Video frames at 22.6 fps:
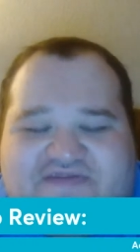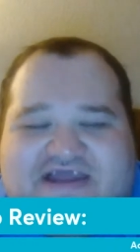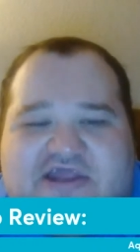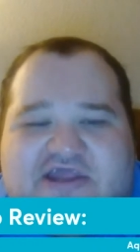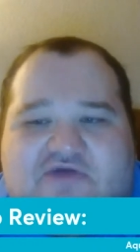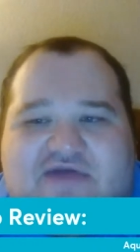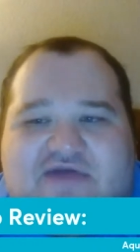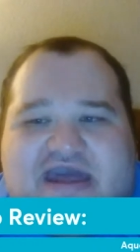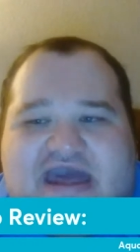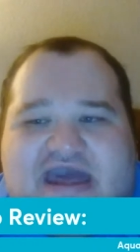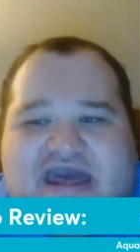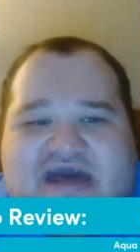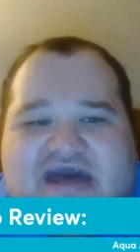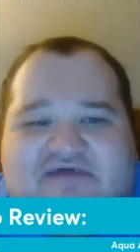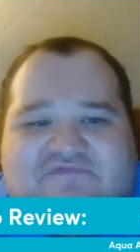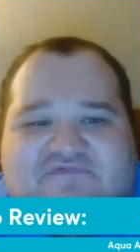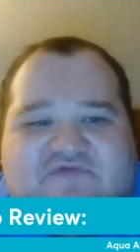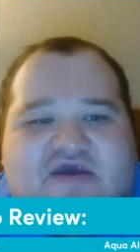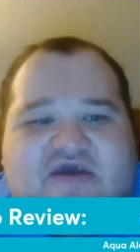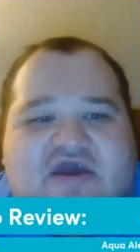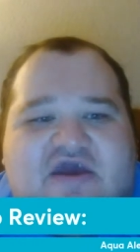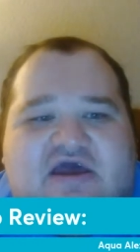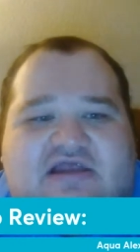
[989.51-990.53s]
that you have
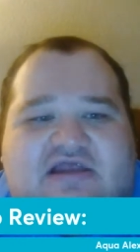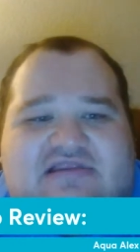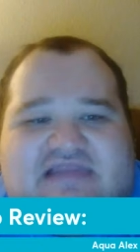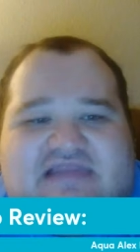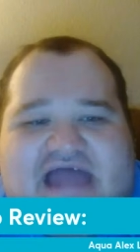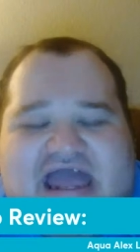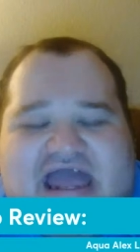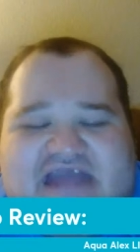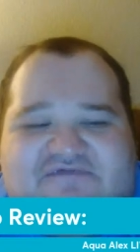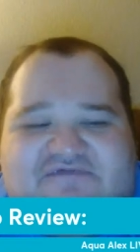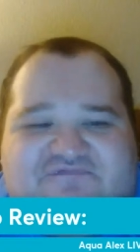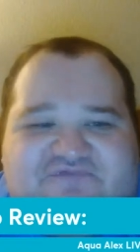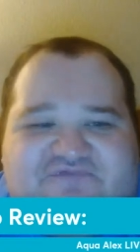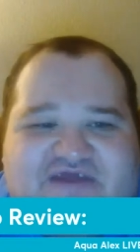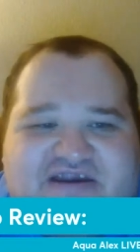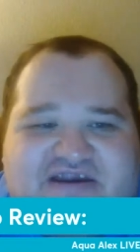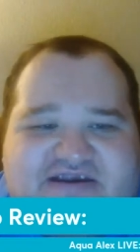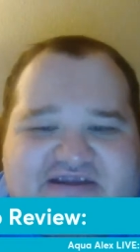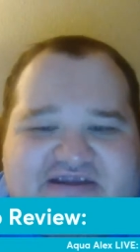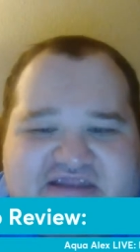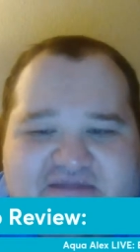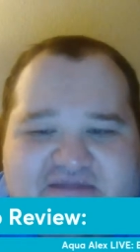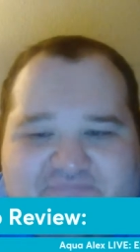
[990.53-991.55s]
live
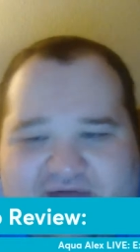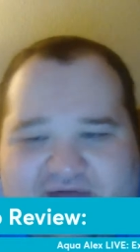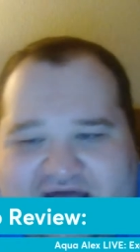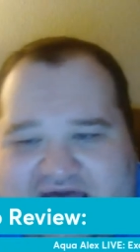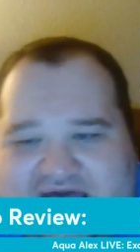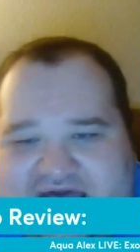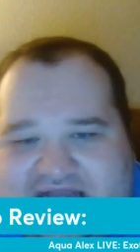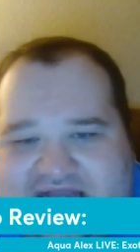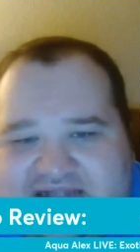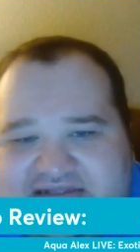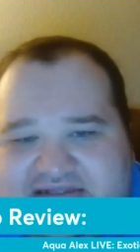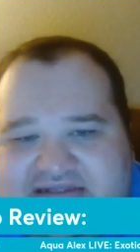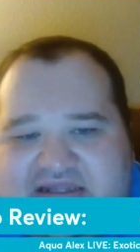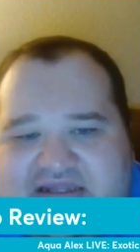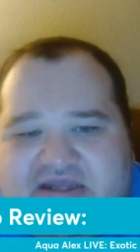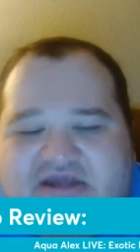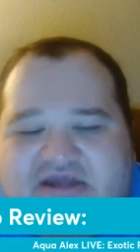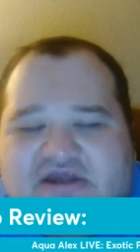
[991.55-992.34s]
fish in the box